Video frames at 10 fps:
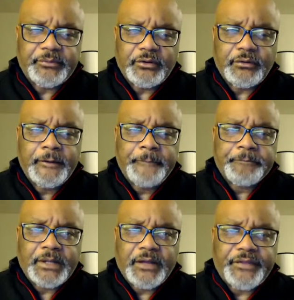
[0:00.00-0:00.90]
So
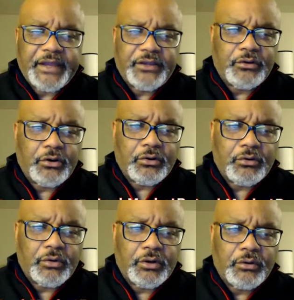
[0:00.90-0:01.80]
thank you, Coco
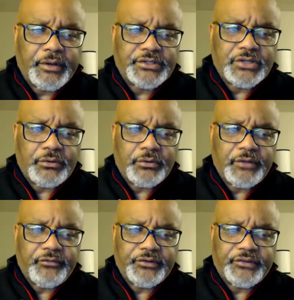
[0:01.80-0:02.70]
Rowe and Tony,
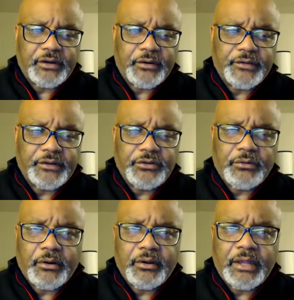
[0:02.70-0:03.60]
for sharing the
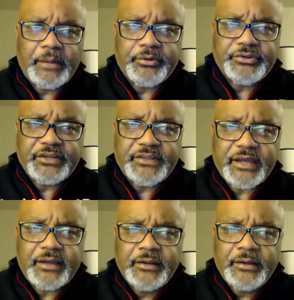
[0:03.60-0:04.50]
URL. I appreciate that.